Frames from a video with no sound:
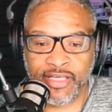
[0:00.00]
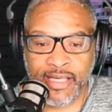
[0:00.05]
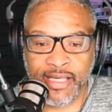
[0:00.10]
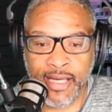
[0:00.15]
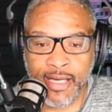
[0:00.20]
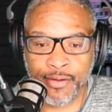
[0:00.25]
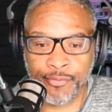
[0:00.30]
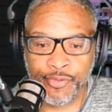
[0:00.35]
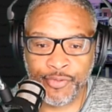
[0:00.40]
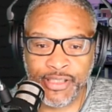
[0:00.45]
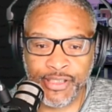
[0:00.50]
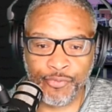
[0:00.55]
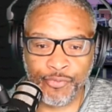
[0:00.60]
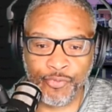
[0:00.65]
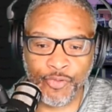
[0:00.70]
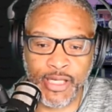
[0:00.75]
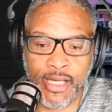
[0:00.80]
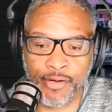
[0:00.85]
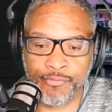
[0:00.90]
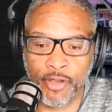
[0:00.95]
Yeah, we
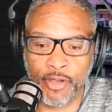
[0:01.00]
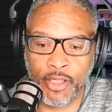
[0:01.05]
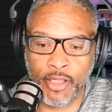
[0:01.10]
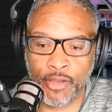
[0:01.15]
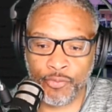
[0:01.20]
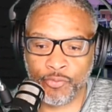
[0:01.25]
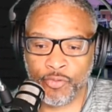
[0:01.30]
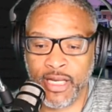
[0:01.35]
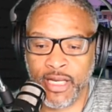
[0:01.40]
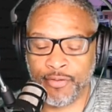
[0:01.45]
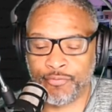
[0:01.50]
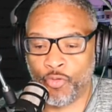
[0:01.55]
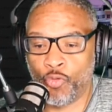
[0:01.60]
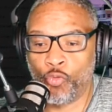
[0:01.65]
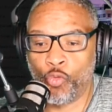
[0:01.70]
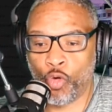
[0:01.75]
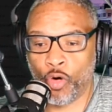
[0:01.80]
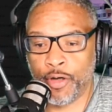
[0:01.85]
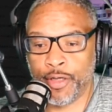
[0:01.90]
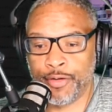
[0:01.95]
we have a we have a
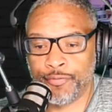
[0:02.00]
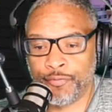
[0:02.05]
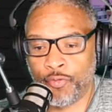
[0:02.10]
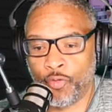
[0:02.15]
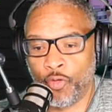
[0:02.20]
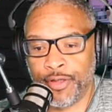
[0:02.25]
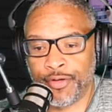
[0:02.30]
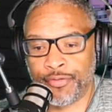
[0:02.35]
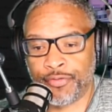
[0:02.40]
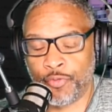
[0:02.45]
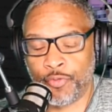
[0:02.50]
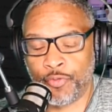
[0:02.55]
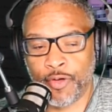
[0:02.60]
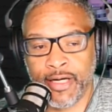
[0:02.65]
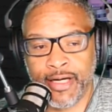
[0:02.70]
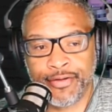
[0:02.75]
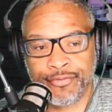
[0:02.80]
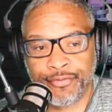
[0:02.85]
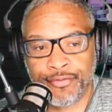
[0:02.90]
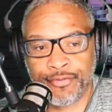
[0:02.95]
warrant for his
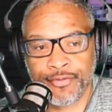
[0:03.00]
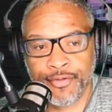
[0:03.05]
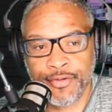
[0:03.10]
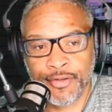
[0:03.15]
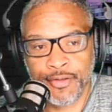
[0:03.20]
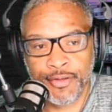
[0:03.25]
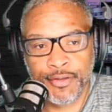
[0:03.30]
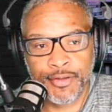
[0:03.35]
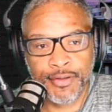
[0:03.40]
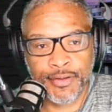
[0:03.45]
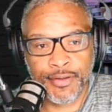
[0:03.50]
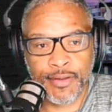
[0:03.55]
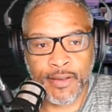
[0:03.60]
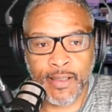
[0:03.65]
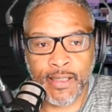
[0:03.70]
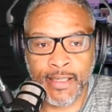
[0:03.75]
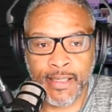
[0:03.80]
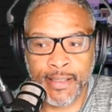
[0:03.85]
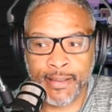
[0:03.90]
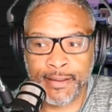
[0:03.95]
arrest.
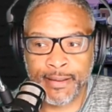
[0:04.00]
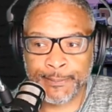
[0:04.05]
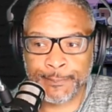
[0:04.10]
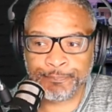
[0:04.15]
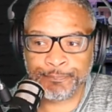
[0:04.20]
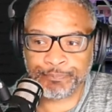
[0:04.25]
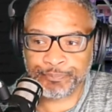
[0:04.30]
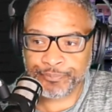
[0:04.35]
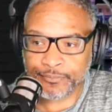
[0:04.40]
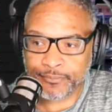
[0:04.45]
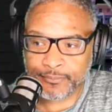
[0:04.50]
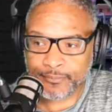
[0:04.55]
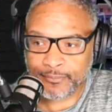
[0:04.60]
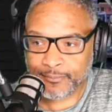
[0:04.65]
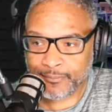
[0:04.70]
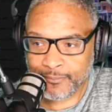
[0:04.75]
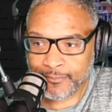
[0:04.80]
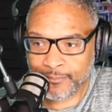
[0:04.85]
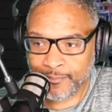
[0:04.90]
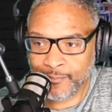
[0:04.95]
Uh,
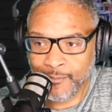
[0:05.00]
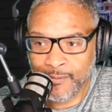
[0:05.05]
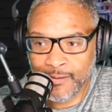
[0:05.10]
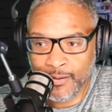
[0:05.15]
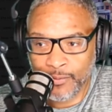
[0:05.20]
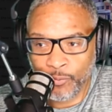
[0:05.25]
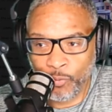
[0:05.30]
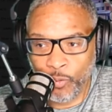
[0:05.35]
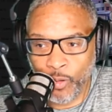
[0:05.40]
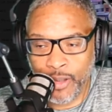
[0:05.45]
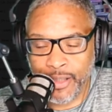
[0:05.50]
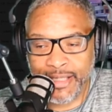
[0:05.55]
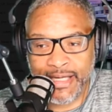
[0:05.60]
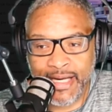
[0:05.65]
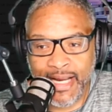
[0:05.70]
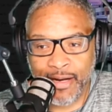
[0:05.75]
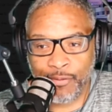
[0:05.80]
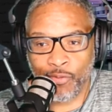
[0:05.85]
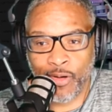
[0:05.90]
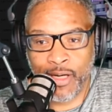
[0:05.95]
where
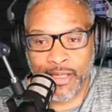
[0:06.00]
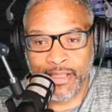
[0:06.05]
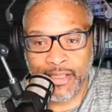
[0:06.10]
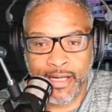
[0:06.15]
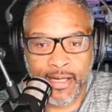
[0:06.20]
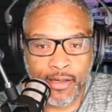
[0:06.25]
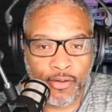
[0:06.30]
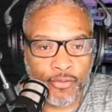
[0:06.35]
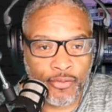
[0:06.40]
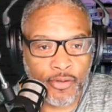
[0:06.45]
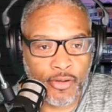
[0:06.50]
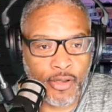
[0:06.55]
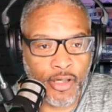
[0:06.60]
he at right now?